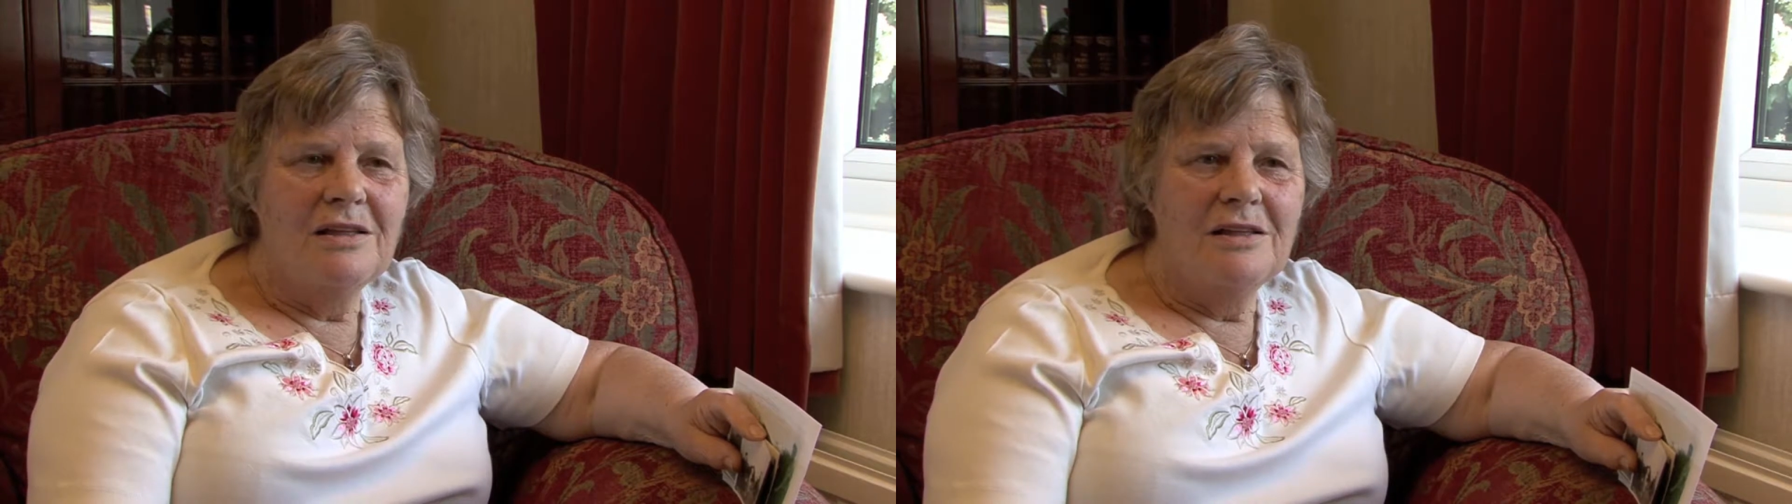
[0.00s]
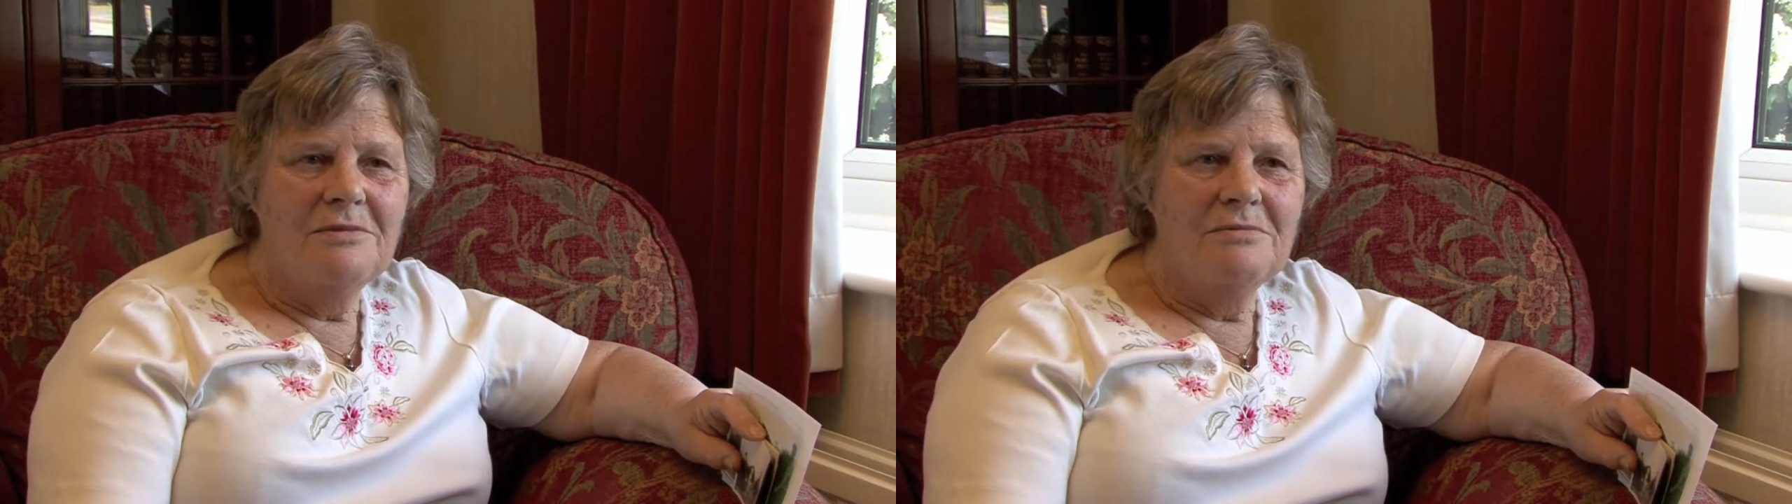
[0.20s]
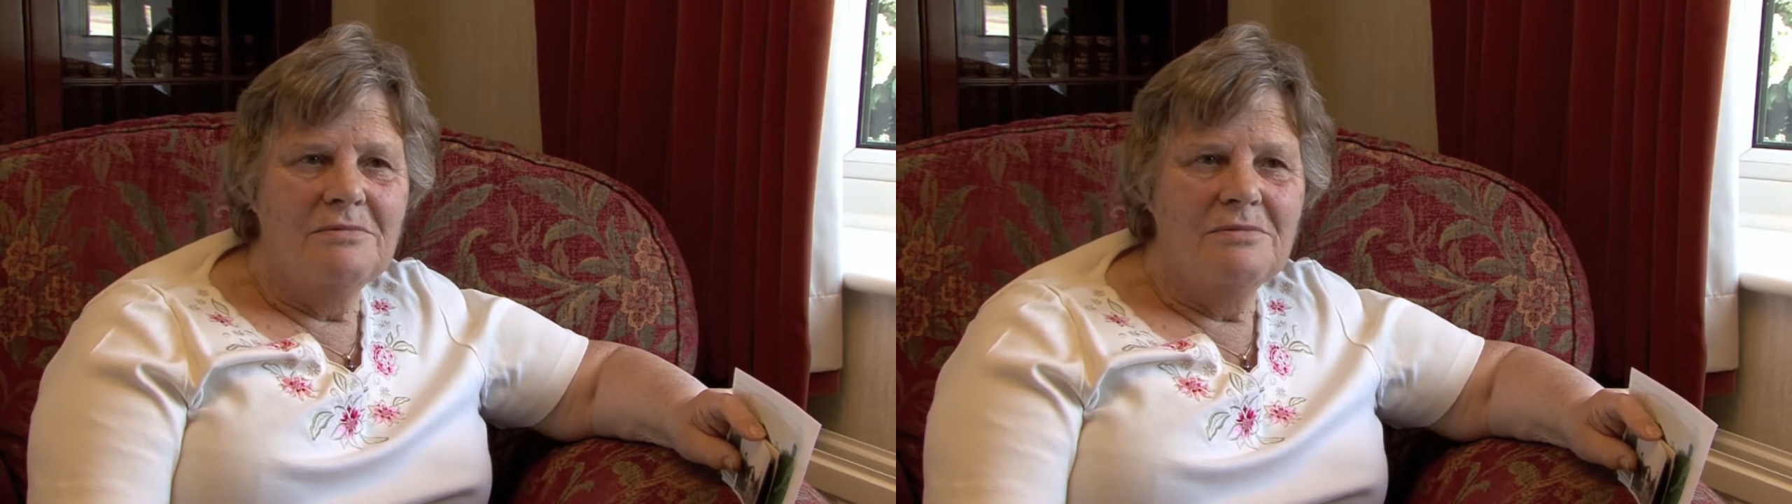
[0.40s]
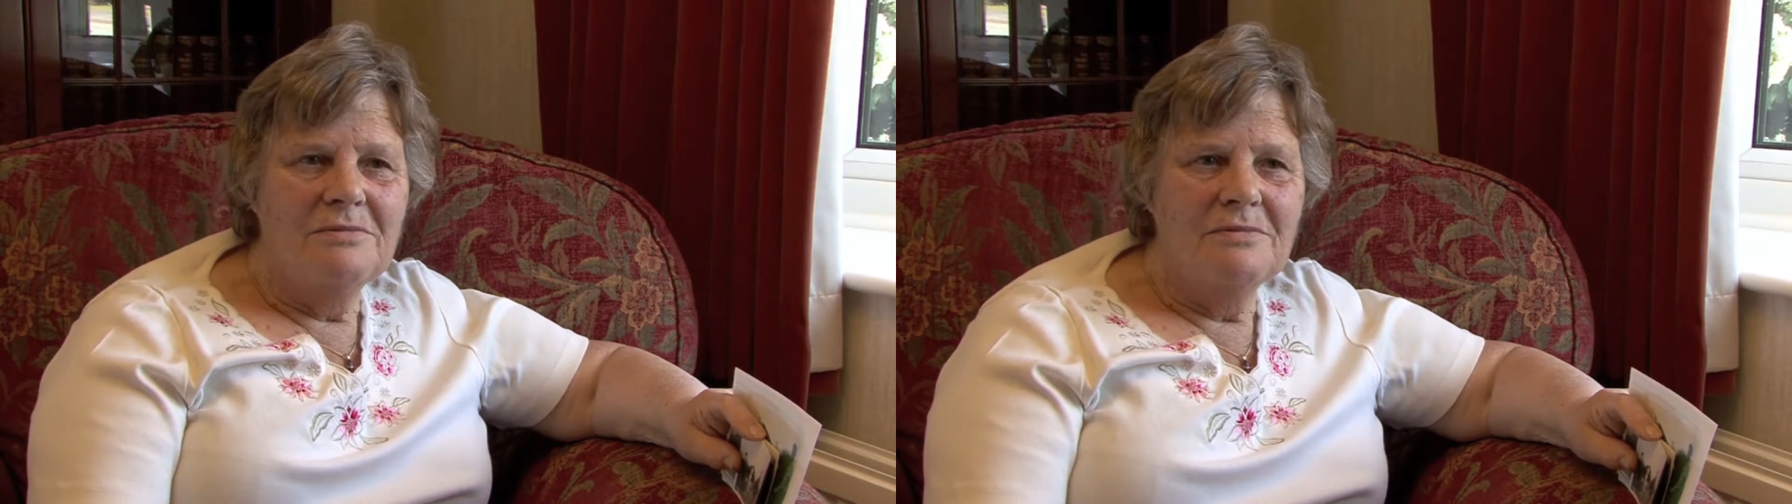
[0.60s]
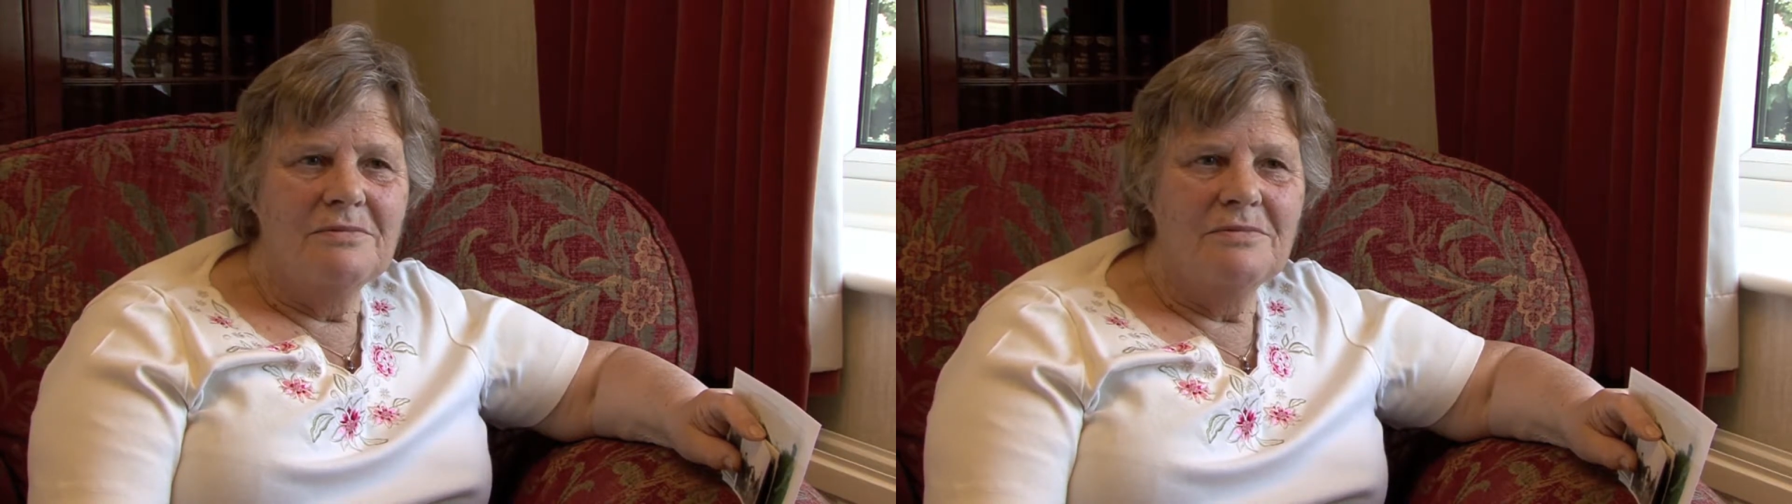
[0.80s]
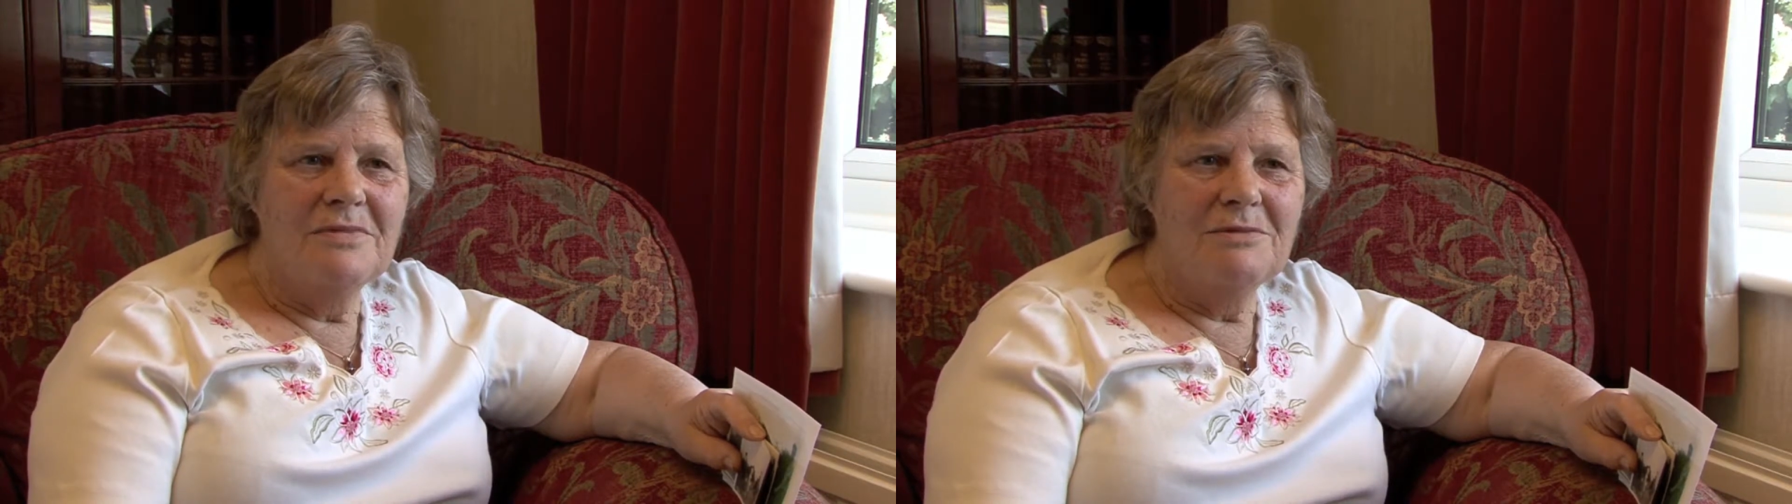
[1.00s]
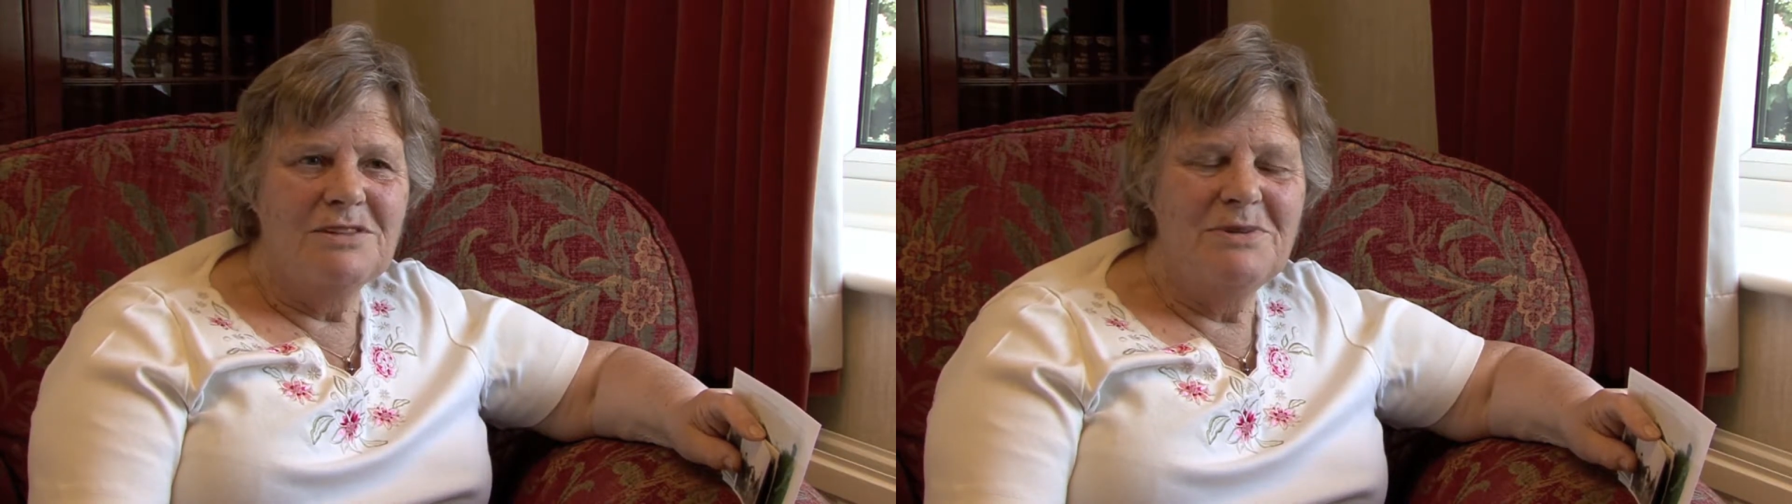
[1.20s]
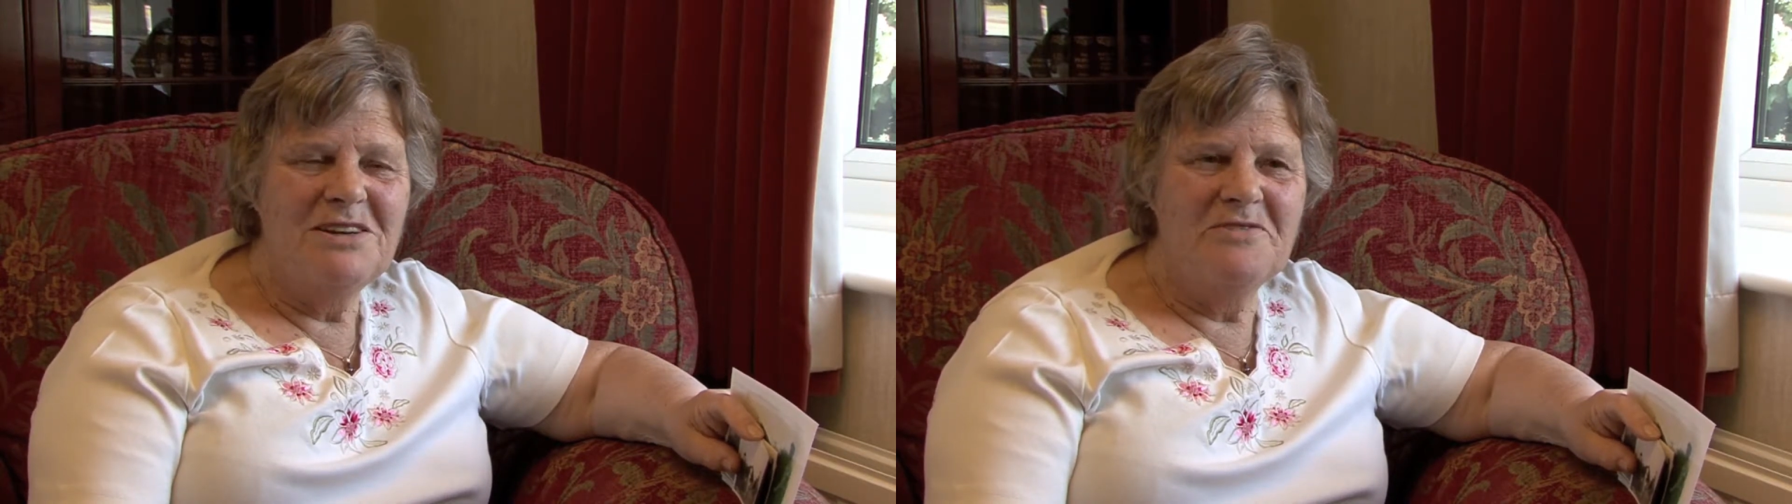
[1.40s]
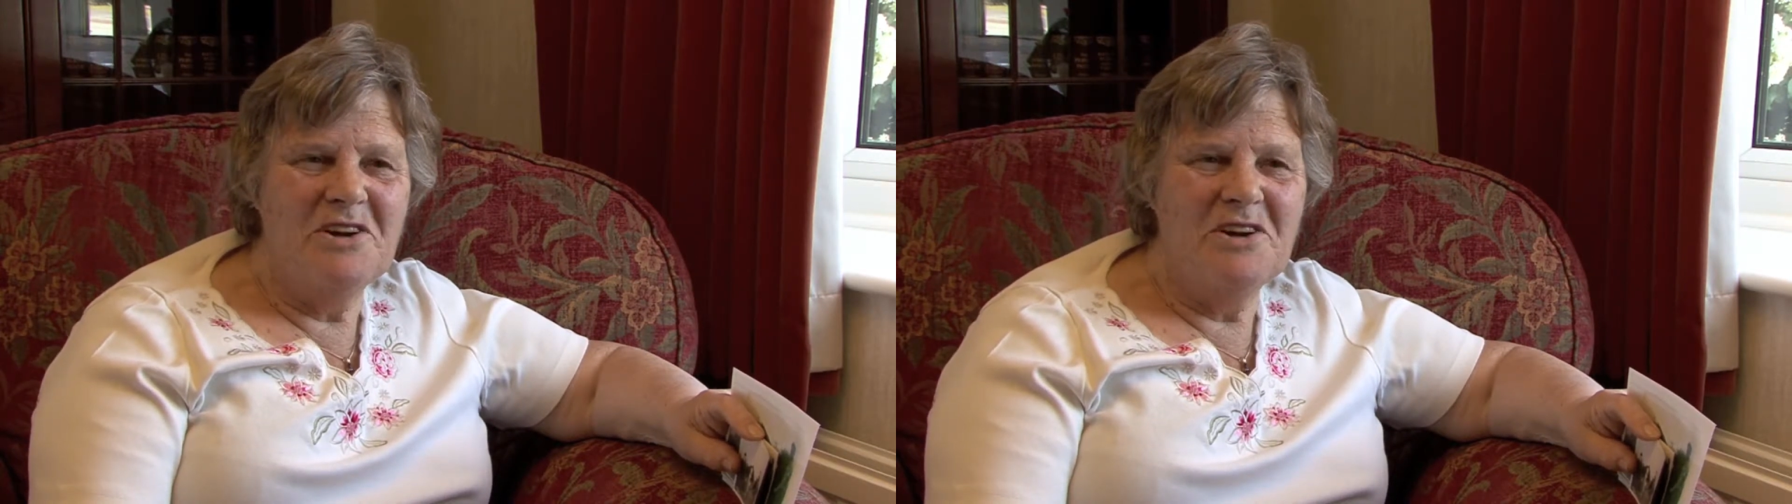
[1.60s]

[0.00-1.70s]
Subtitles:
it was a bit of